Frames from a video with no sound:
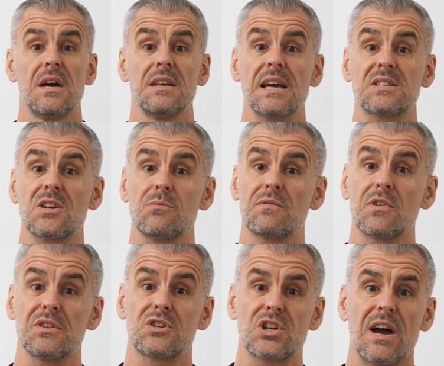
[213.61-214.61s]
Next up, we've
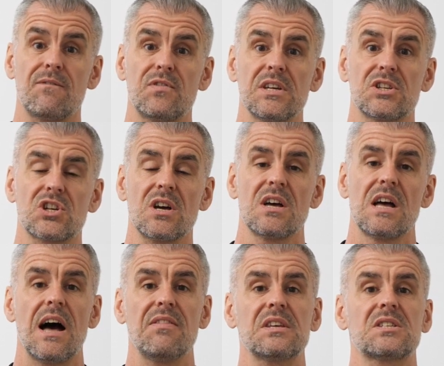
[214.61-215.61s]
got the chat feature,
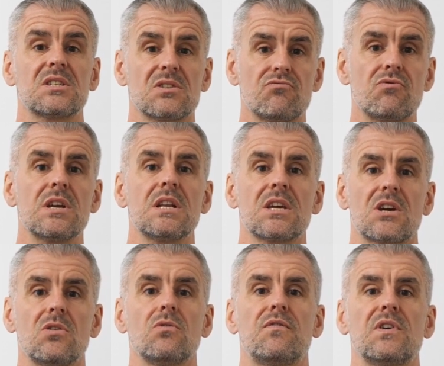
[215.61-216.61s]
and this is a really
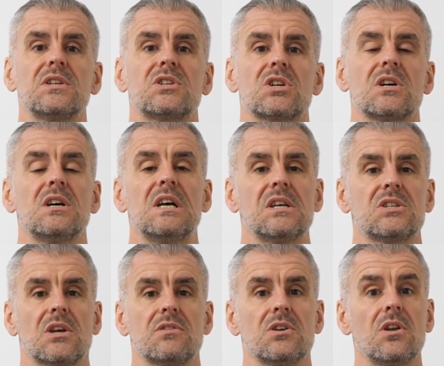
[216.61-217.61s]
cool feature
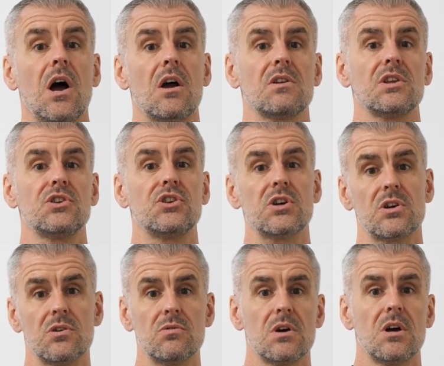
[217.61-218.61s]
so that not only
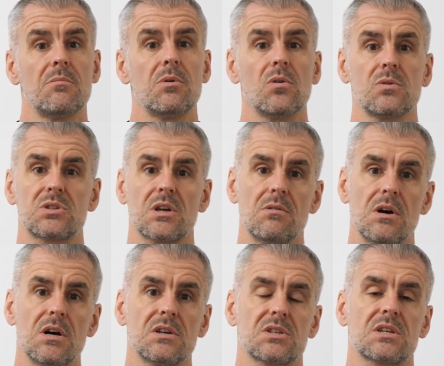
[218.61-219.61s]
you, but also
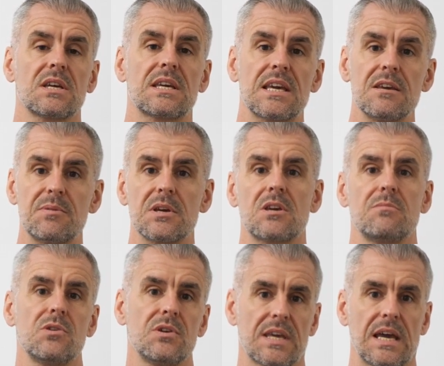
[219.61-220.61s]
us can keep in
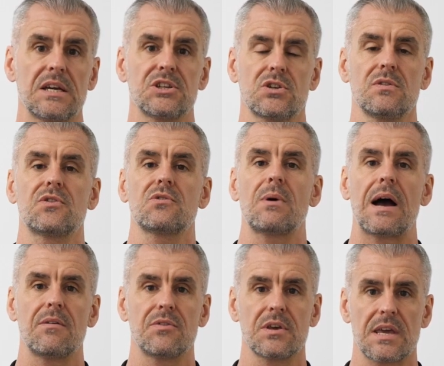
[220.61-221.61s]
communication
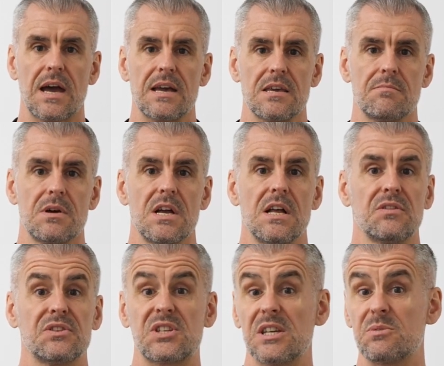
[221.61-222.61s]
throughout the game.
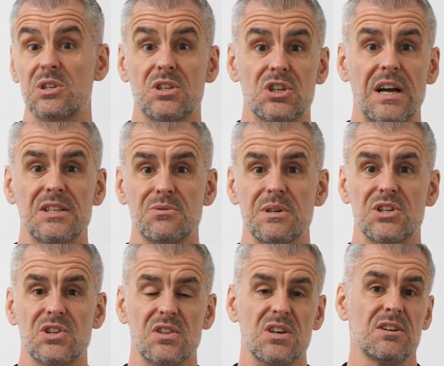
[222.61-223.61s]
Teams can chat to
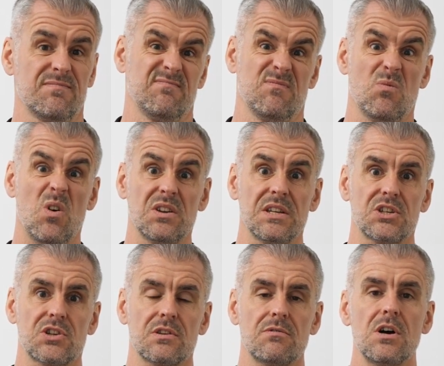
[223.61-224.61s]
each other, wind
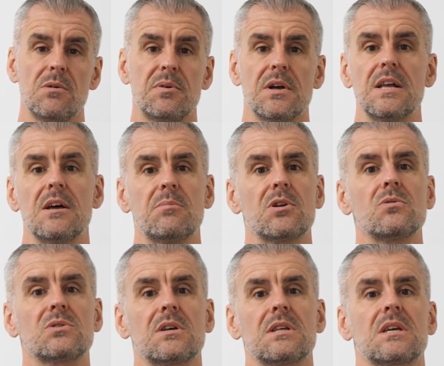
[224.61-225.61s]
each other up, but
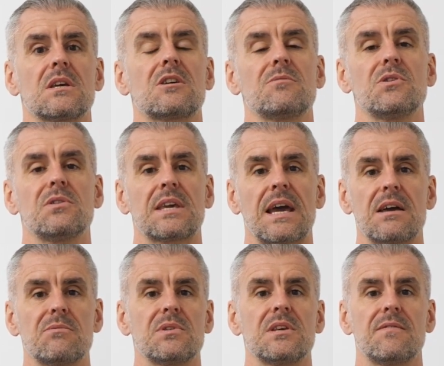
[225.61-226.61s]
also they can
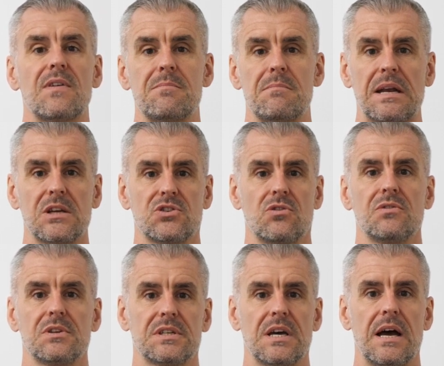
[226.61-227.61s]
communicate with the event manager on
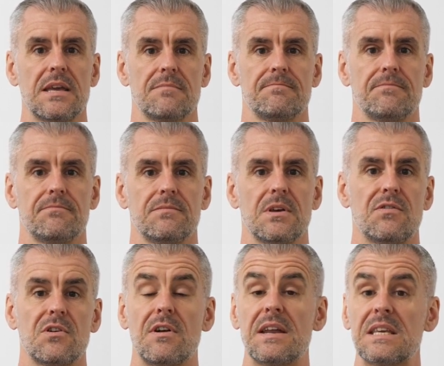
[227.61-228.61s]
the day. If
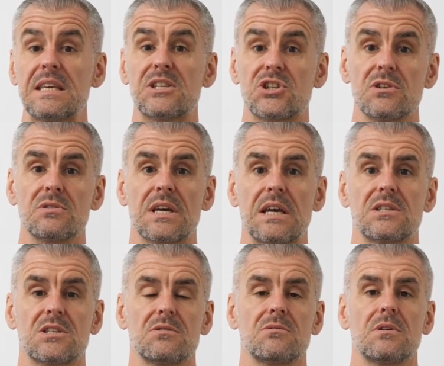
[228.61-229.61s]
there are any issues getting
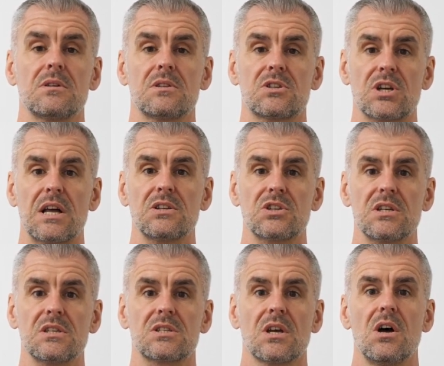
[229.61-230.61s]
to the
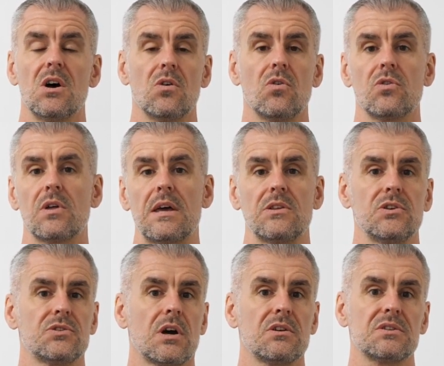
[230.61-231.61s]
challenges or that you
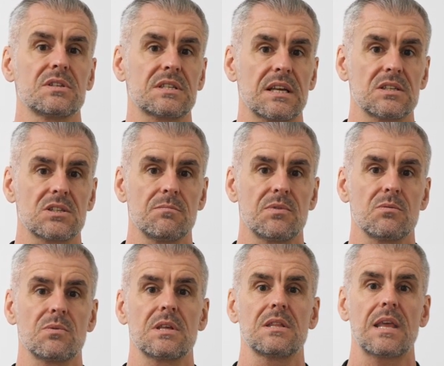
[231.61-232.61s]
don't understand something
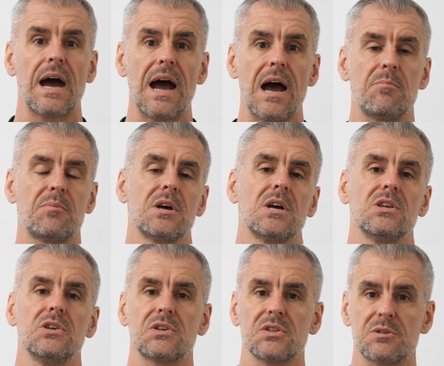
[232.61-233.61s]
within the app,
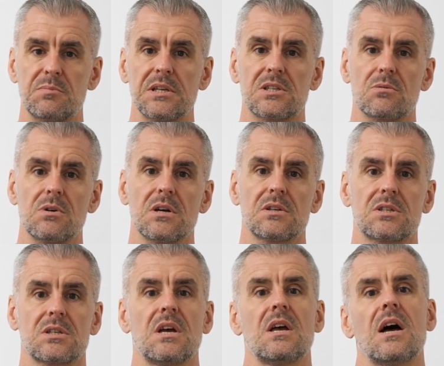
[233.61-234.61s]
you can speak to
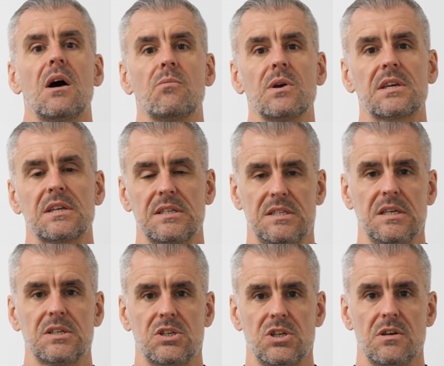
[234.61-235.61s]
us and we can
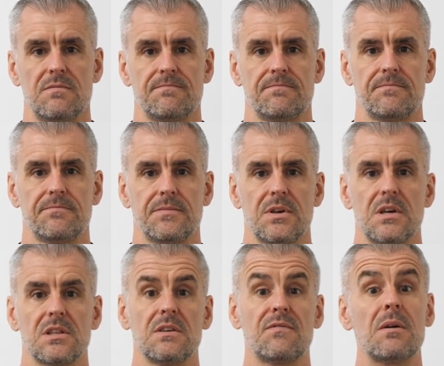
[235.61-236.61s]
assist you.
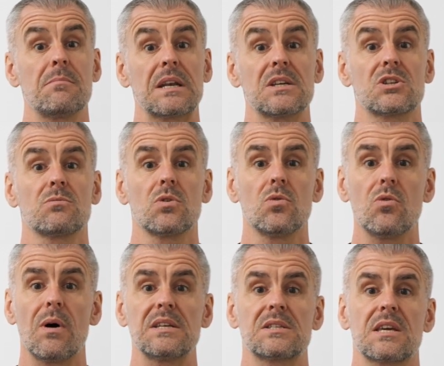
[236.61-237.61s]
The event manager will
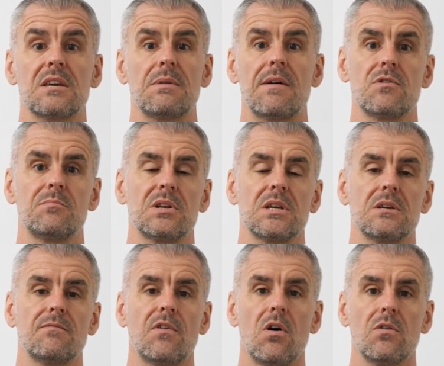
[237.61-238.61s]
always keep everybody
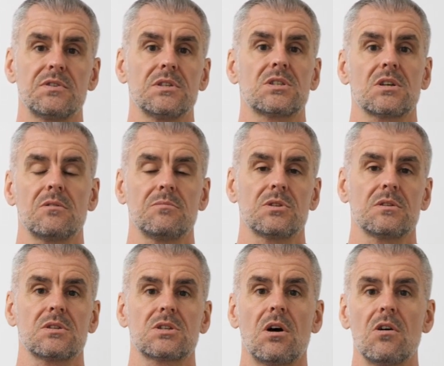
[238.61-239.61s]
involved in terms of
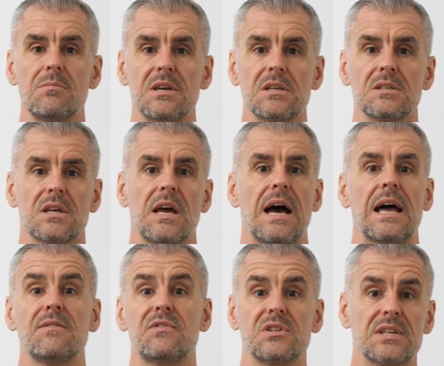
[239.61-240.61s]
the timings and
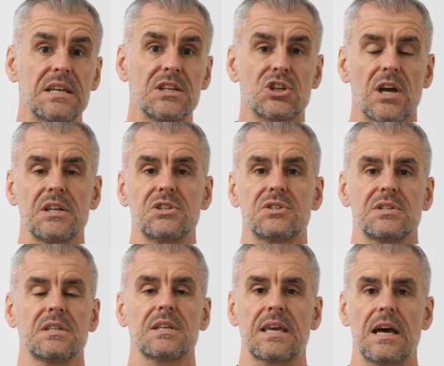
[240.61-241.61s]
if there's any changes
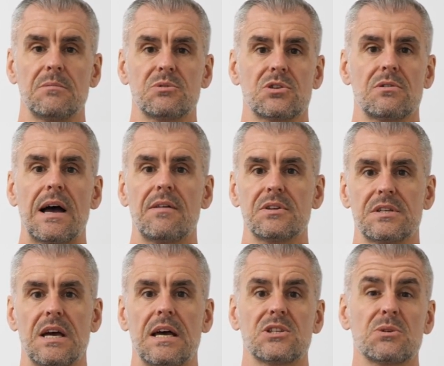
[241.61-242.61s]
in the game throughout
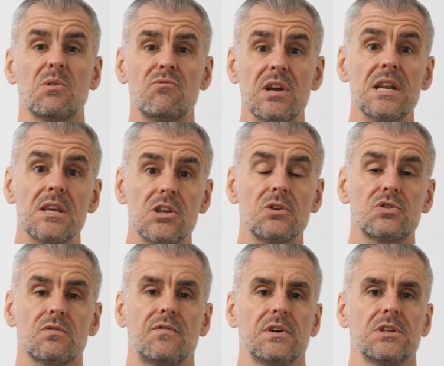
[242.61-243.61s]
the day. So a really
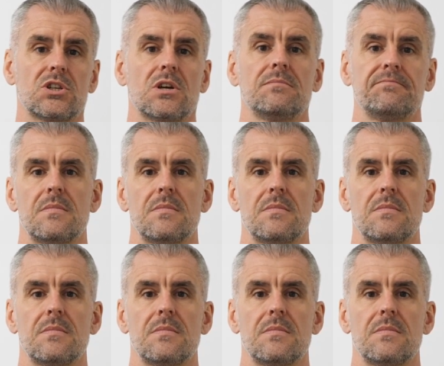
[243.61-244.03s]
useful feature.